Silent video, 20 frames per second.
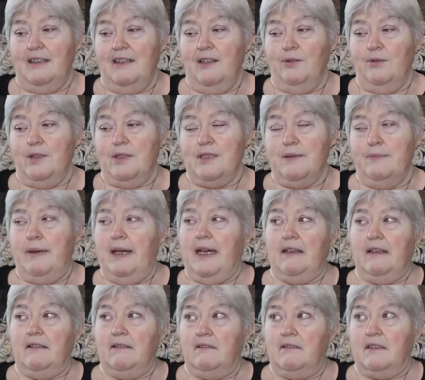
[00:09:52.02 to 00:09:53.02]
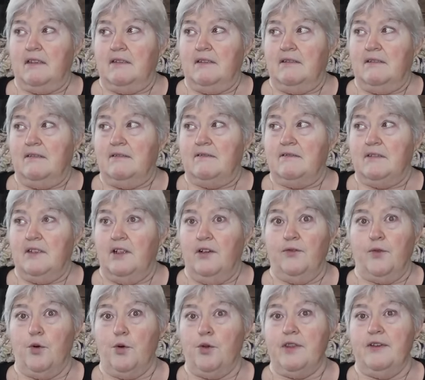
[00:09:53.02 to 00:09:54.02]
that was about a
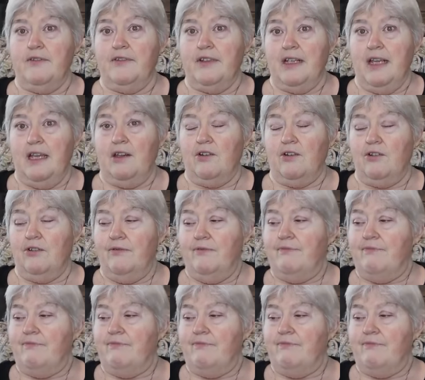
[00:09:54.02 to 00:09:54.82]
fourth of an acre.